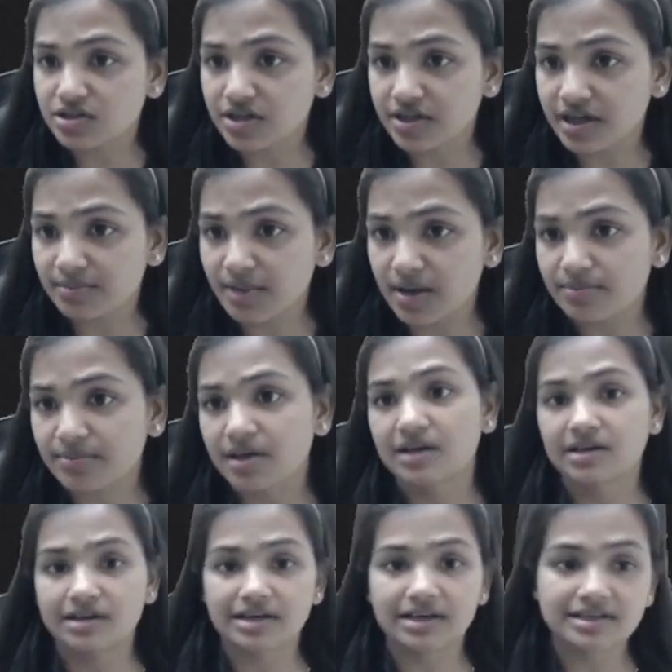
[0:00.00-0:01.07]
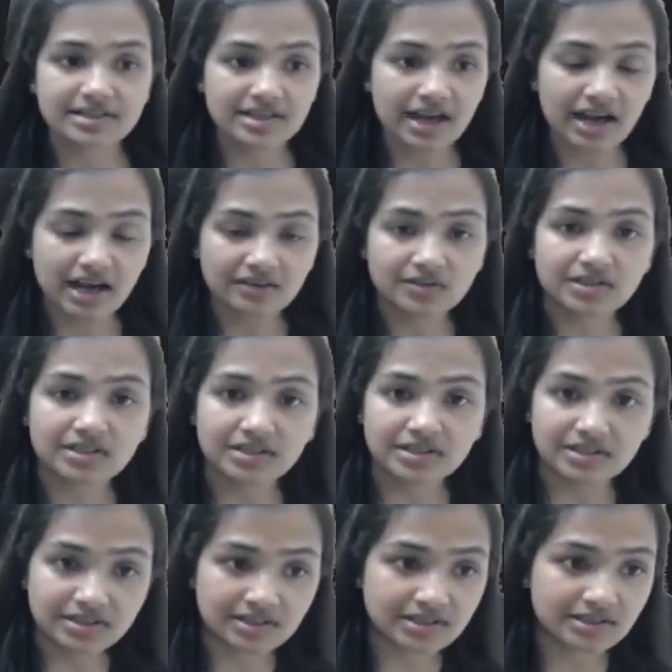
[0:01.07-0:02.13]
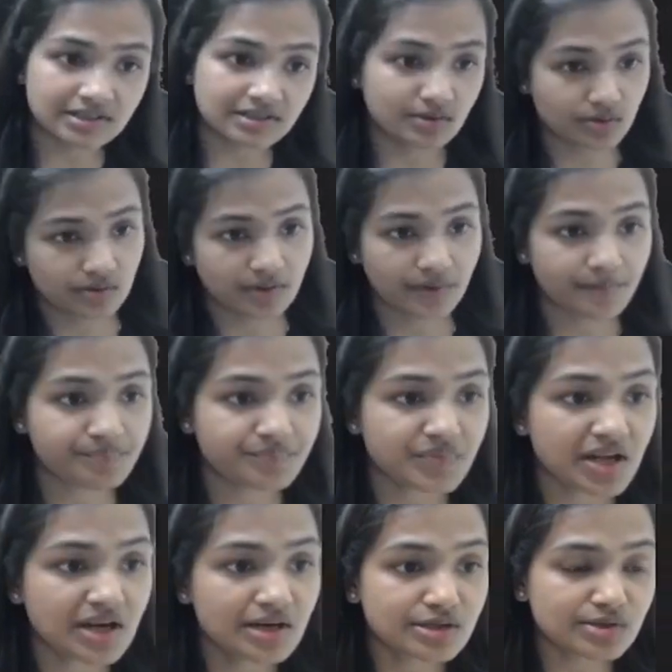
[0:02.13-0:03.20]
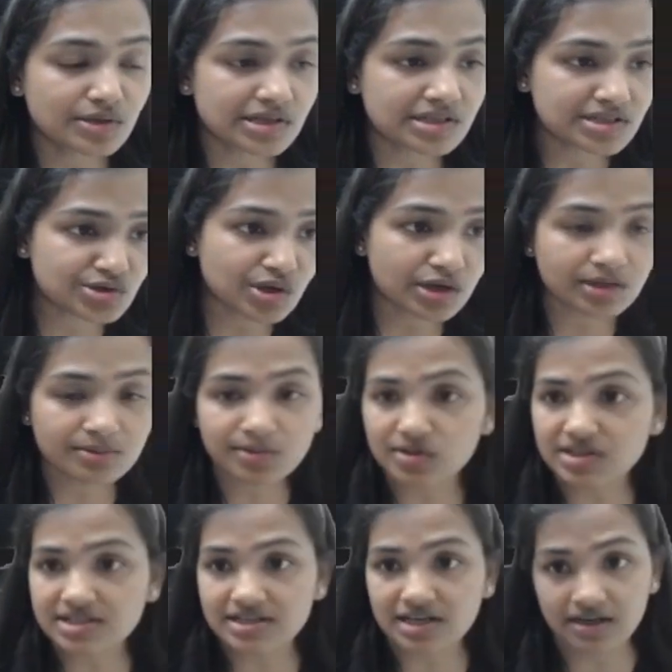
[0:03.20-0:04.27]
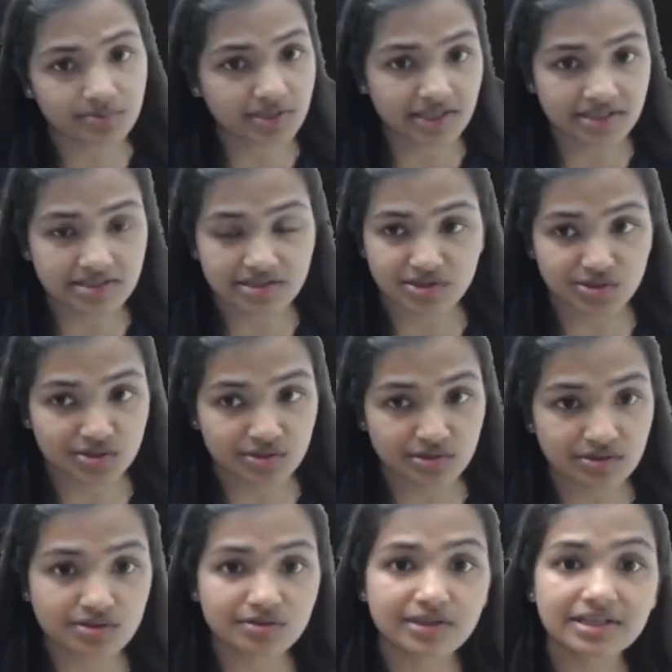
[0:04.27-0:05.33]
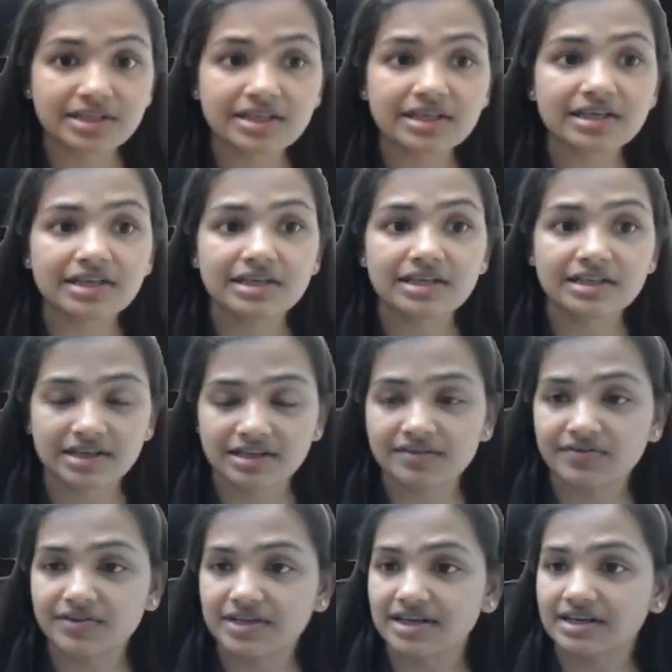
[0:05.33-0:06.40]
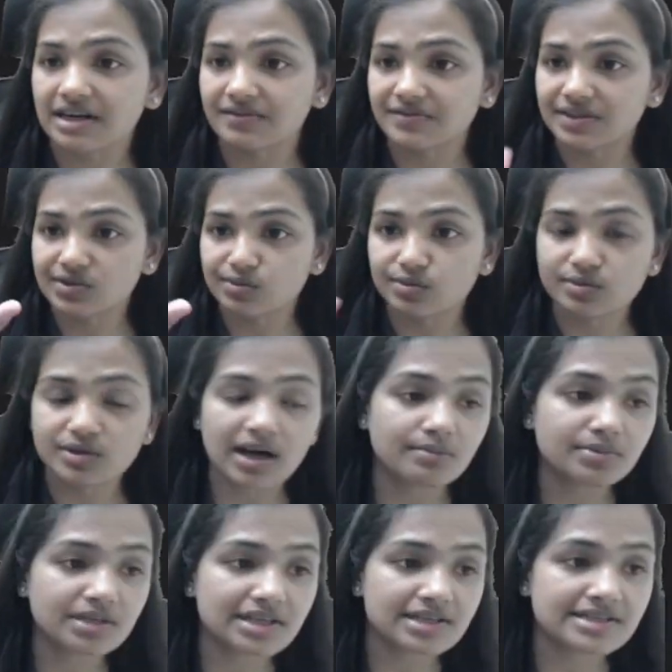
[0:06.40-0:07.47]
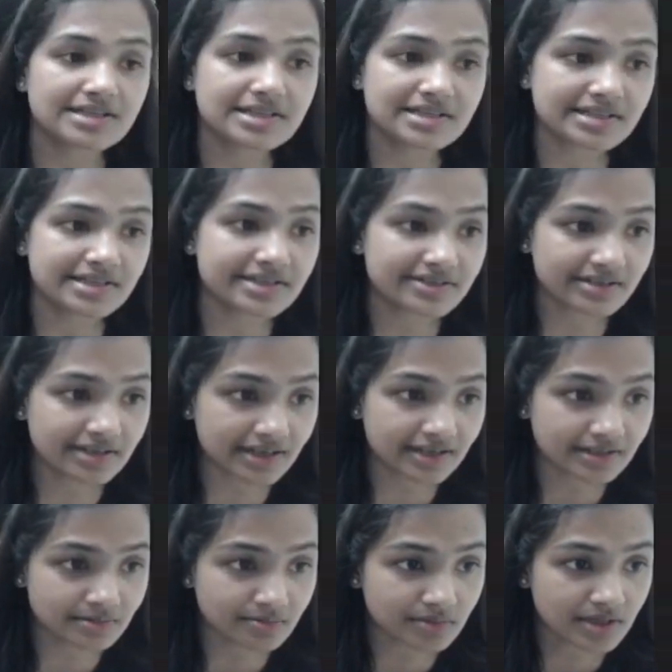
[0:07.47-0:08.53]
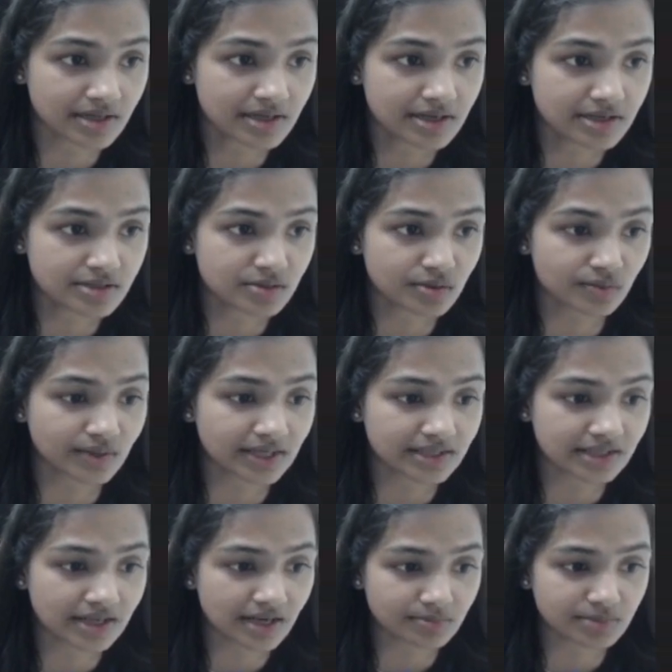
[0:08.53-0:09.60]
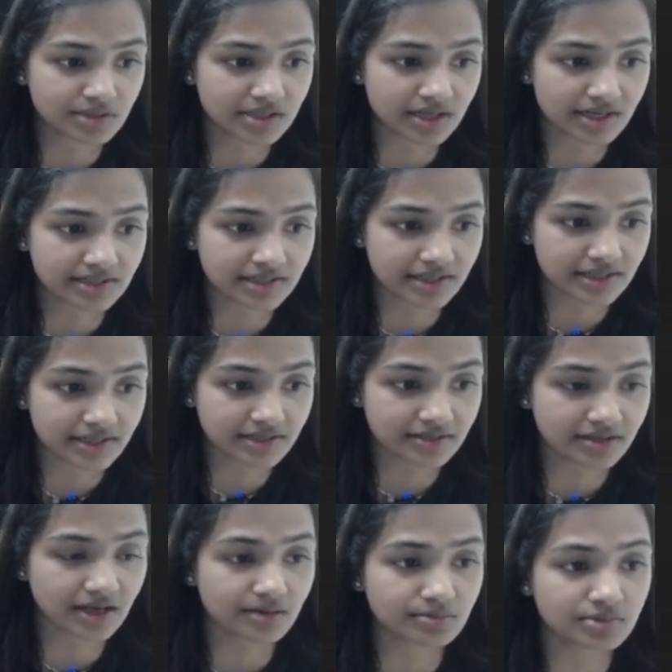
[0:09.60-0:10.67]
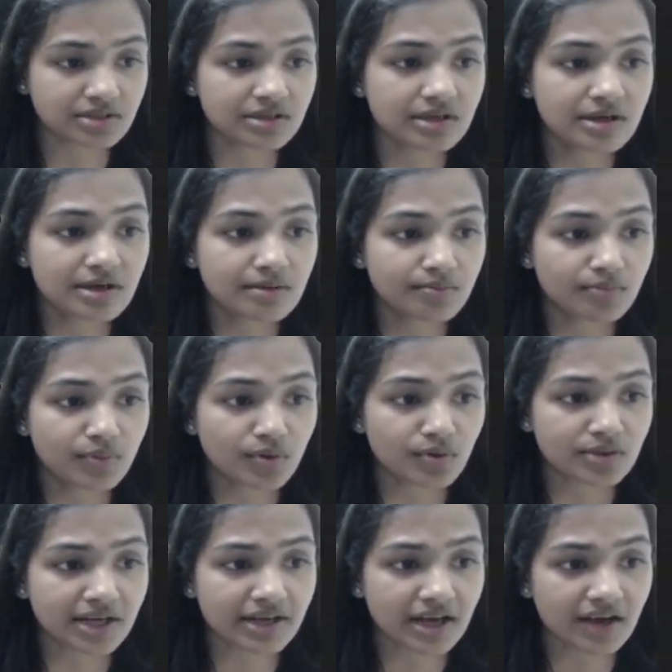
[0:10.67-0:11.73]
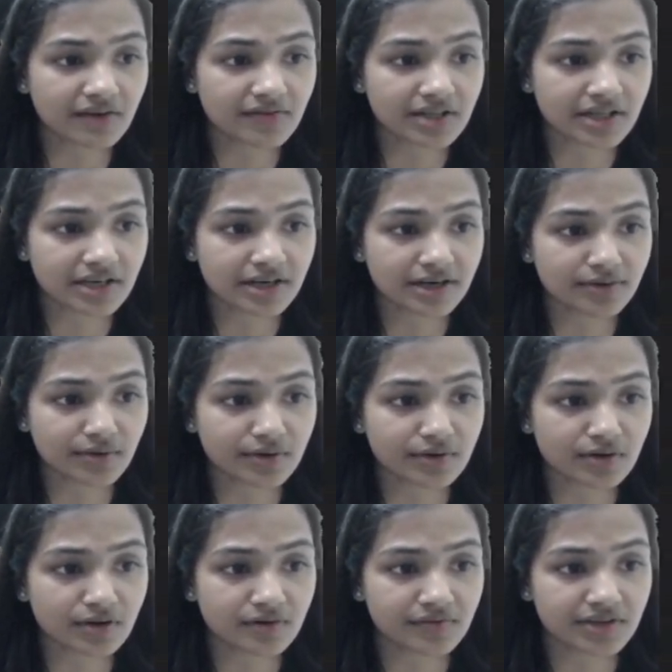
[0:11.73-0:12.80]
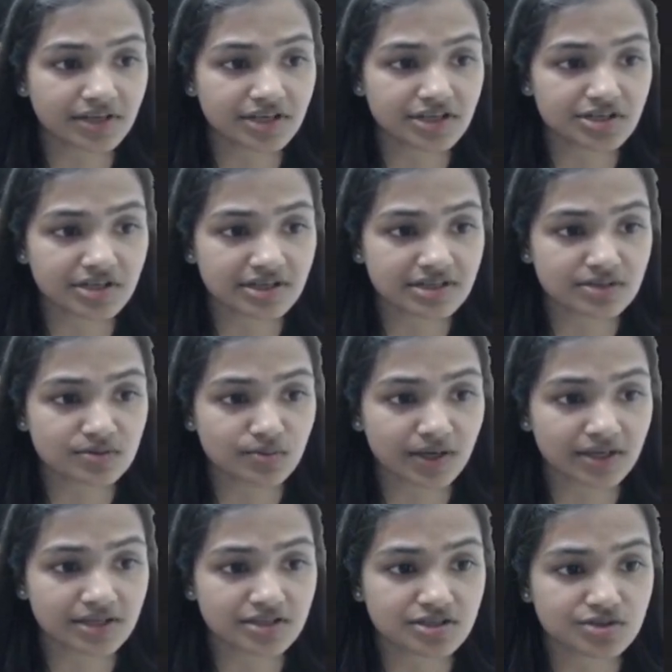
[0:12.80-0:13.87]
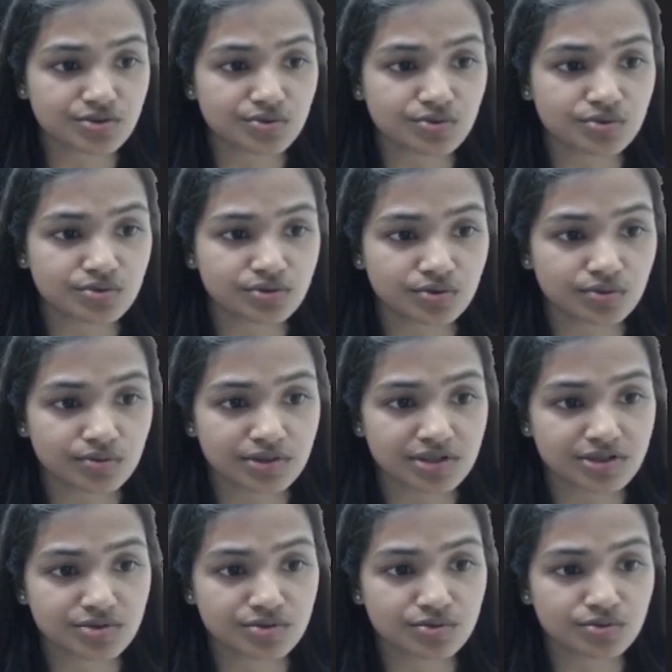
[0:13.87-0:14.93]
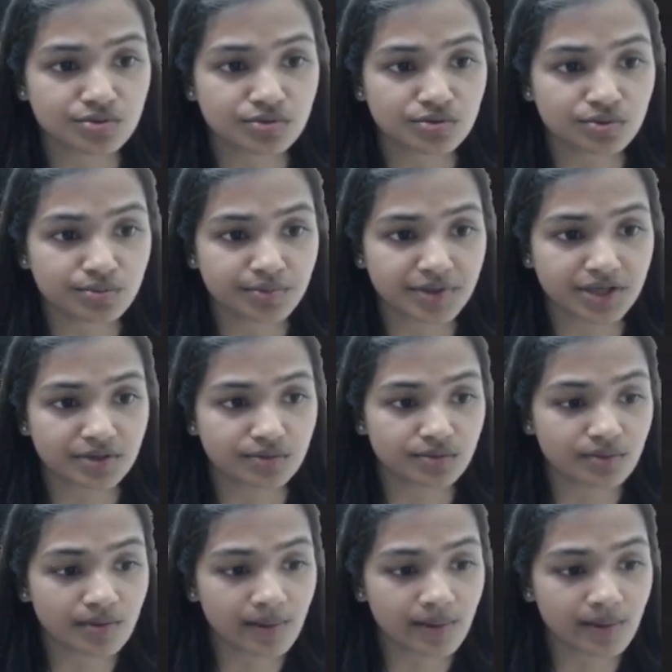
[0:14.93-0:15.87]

came up, let's have a look. So let's talk about its hybridization. So in the ethane, we are having 2 carbon as the central atom. So 1 carbon and the another carbon, both are having the electronic configuration as 1s2, 2s2, 2p2.